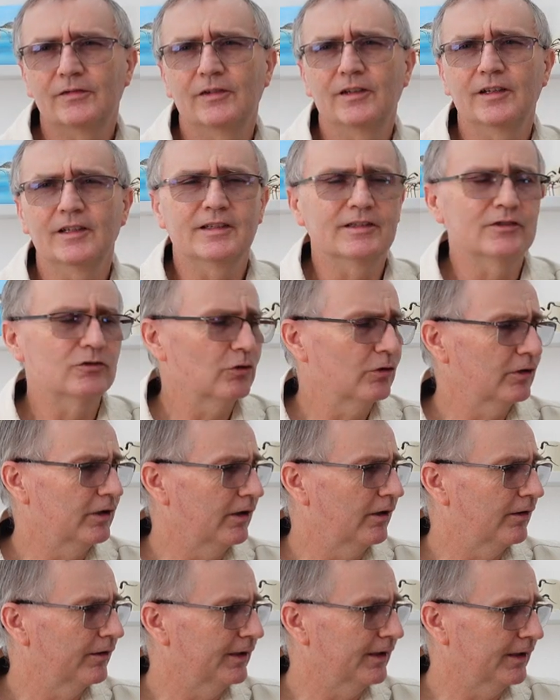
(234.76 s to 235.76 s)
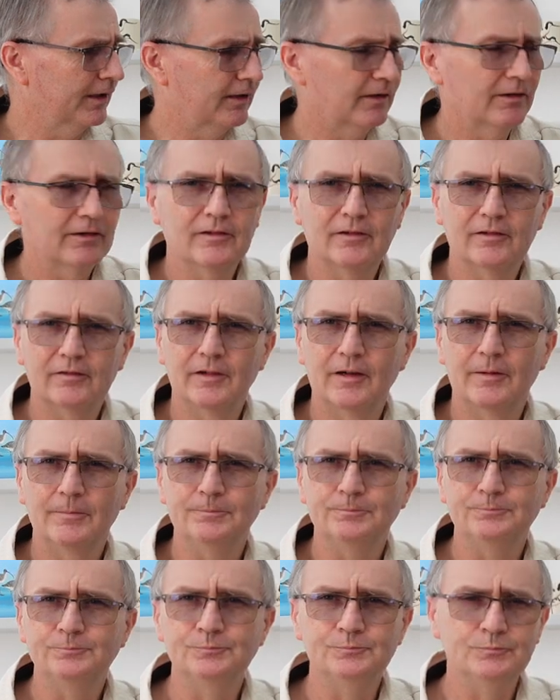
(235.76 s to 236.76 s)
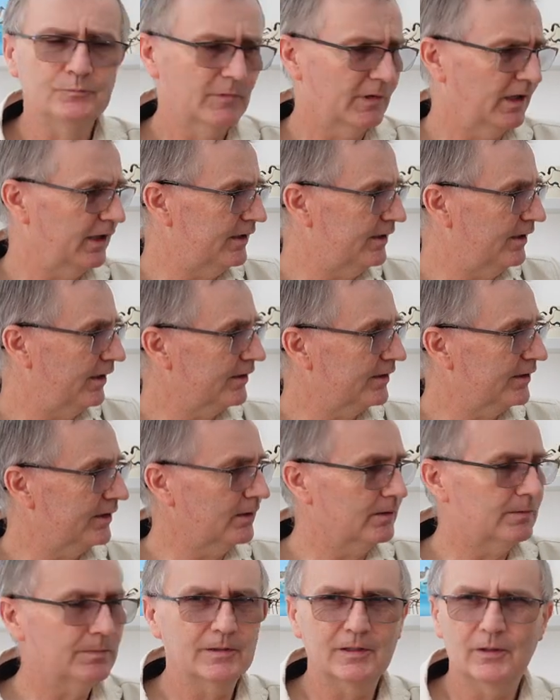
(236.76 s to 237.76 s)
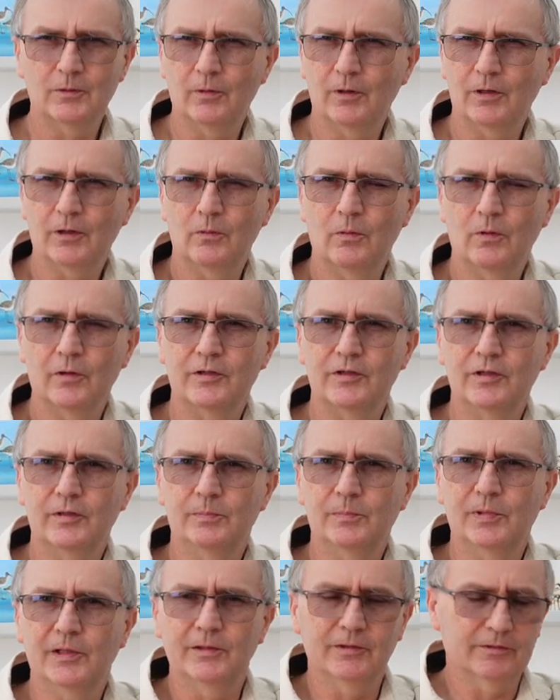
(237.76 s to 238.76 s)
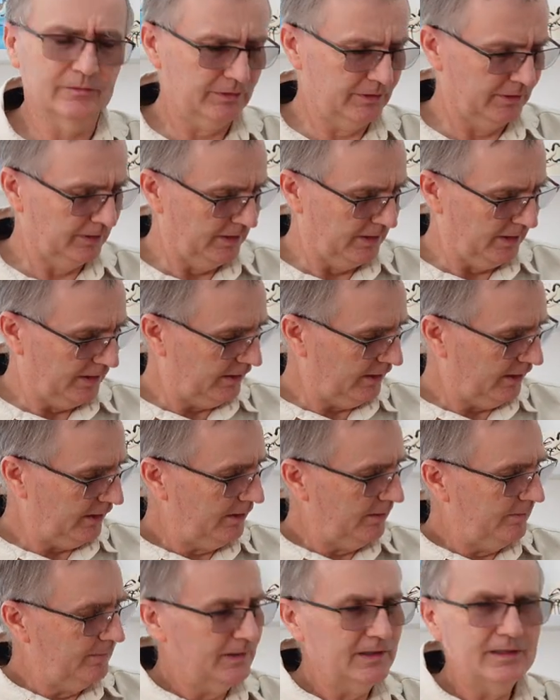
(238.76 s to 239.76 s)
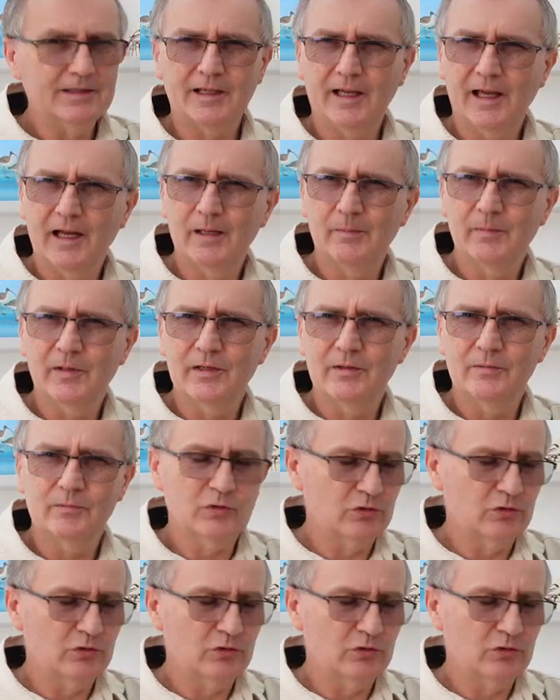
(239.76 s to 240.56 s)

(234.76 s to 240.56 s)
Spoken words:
for this trolley, I think, are, it does seem to be quite a quality build. These aluminium